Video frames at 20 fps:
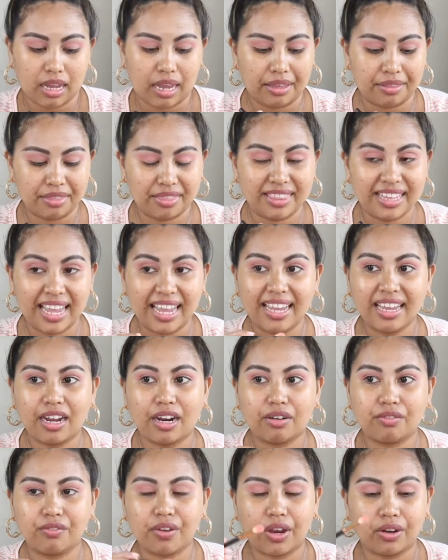And they
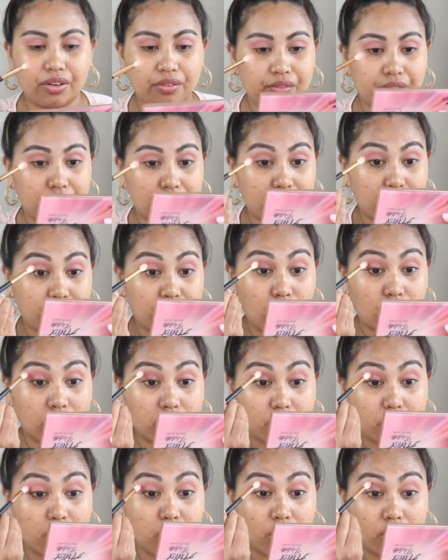are very, very
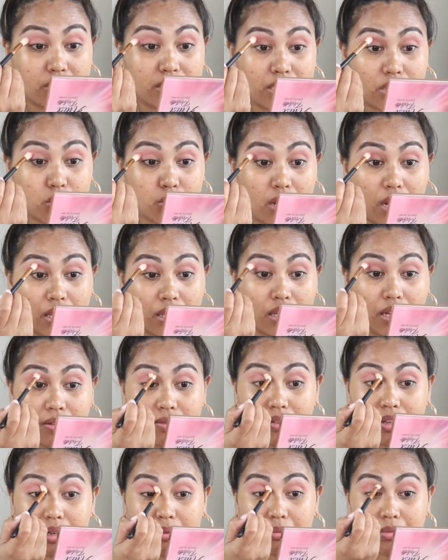affordable. That's why I
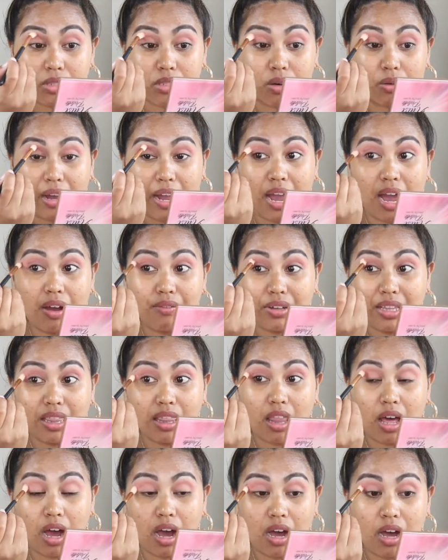love them. So I have a
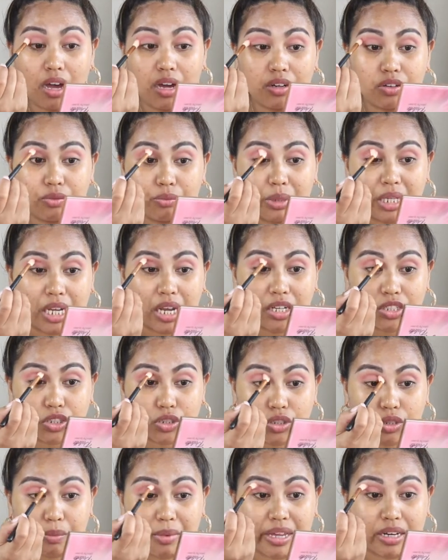lot of
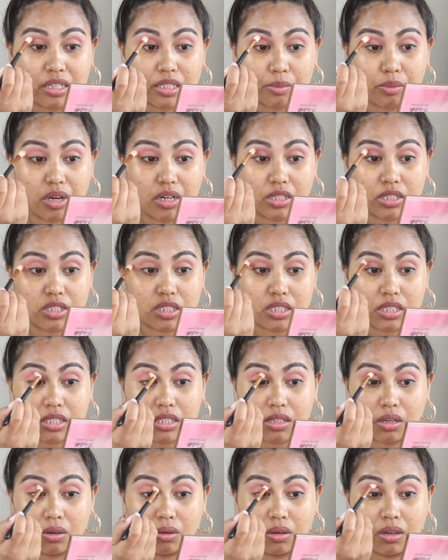BH Cosmetics brushes.
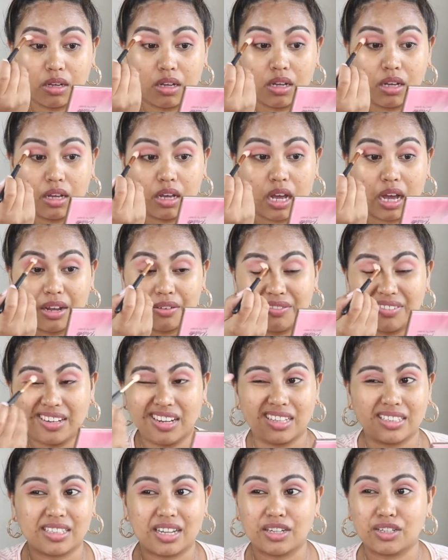So I feel
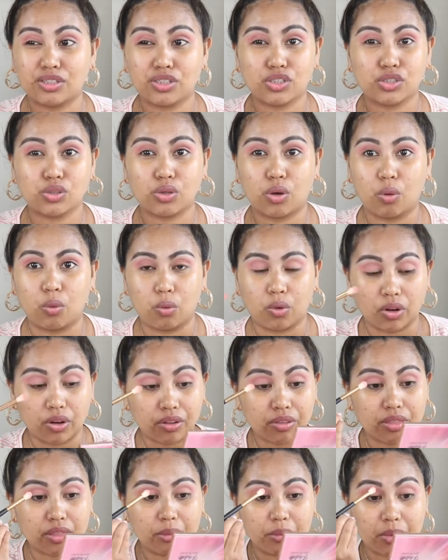like they're so
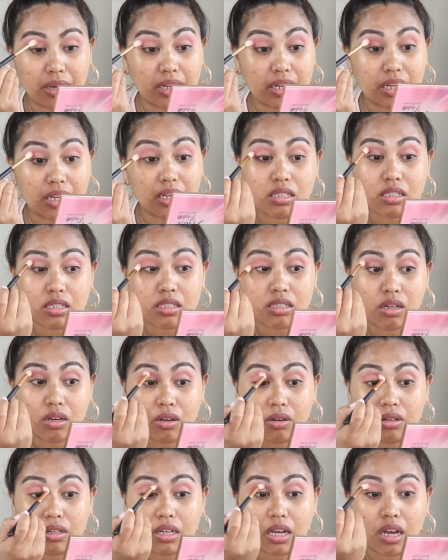worth the money.
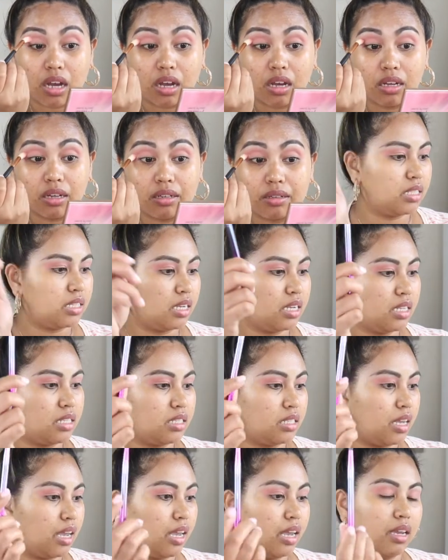So yeah. This
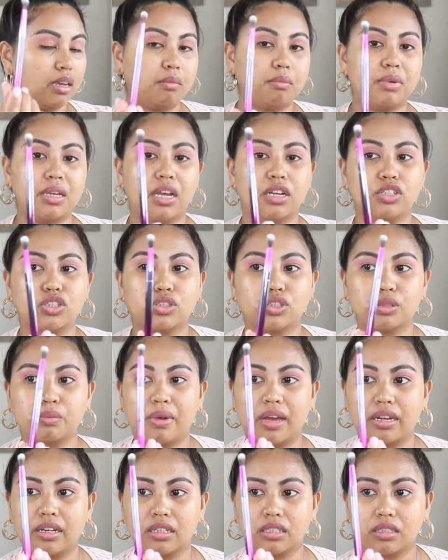is a BH
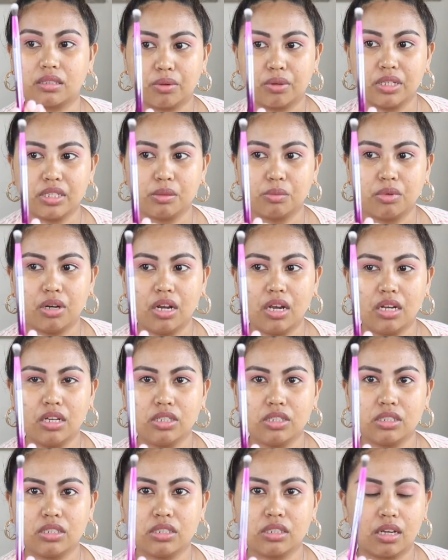Cosmetics crease
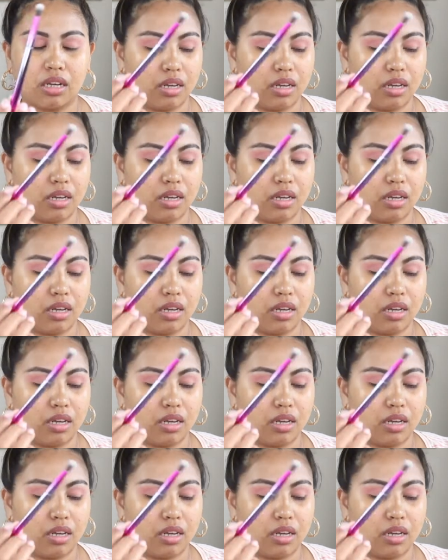brush.